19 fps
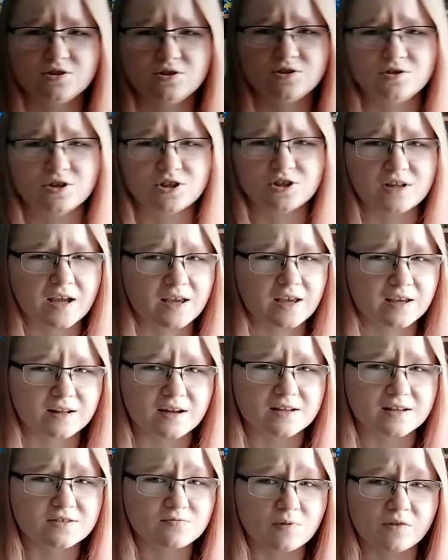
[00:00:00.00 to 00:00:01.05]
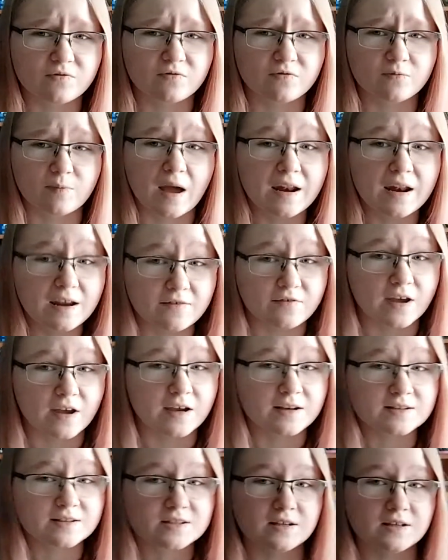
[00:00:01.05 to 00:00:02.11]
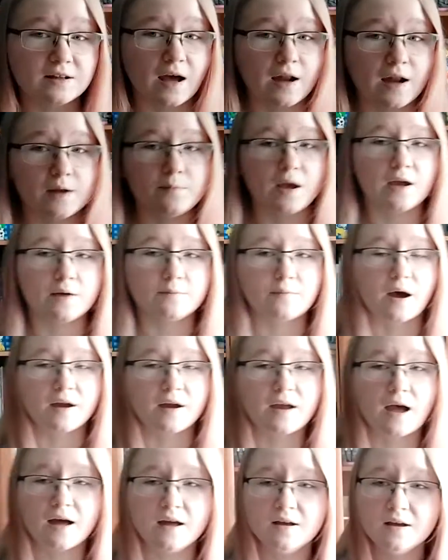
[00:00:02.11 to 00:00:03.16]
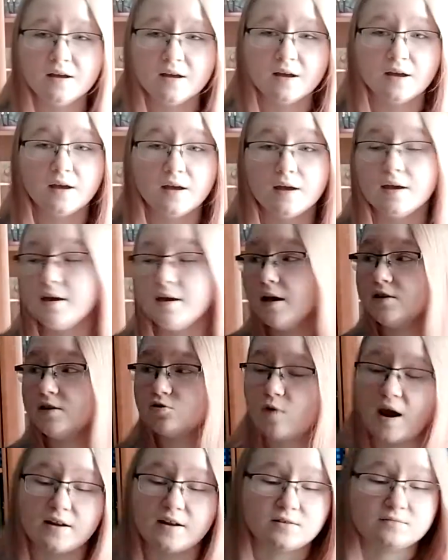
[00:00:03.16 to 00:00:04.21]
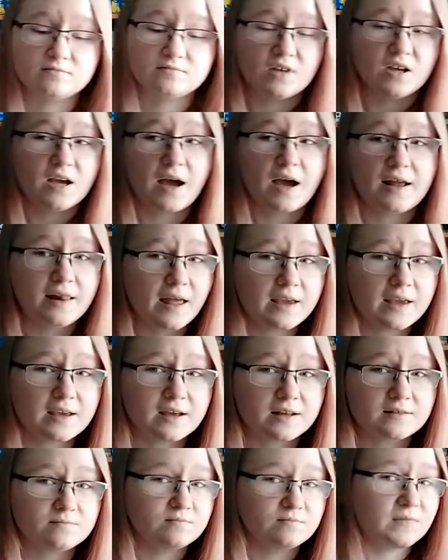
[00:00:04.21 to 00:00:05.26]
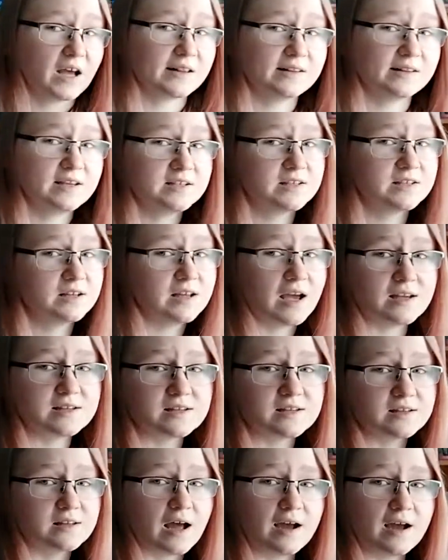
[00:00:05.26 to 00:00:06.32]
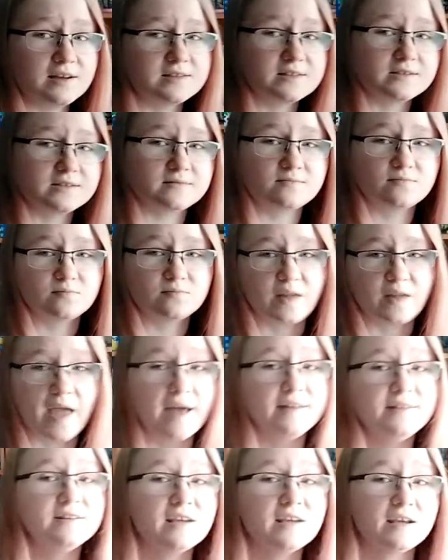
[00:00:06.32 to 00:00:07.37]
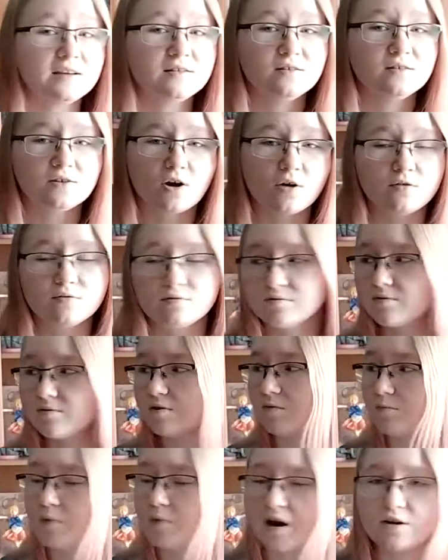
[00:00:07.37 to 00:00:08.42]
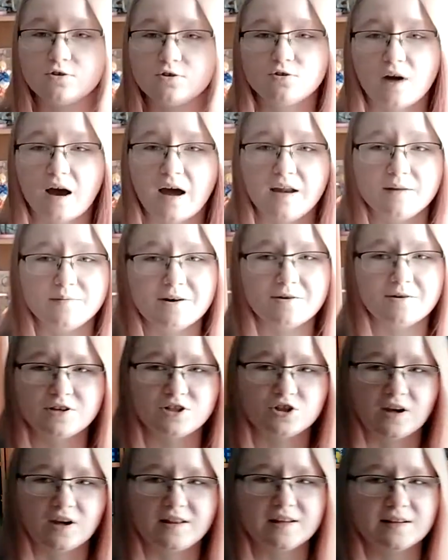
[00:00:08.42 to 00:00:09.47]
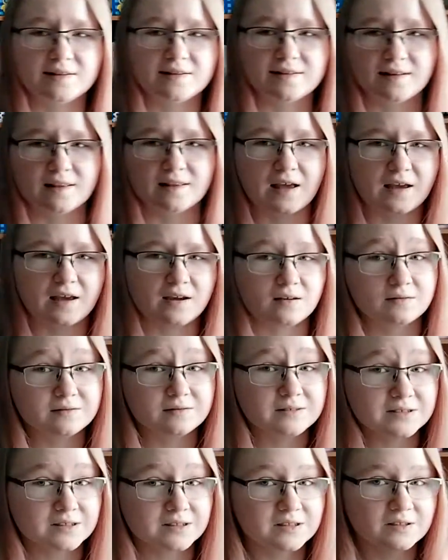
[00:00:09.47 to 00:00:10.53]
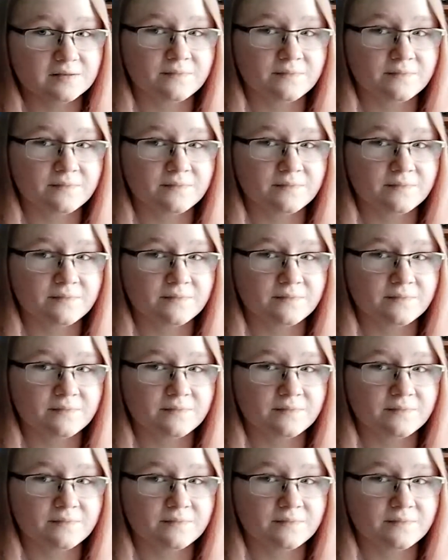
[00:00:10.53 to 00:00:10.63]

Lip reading: just like it is with many things in anime and manga. It's great. I like it. At least it has a nice ending, you know, compared to anime, which ended on like, ugh.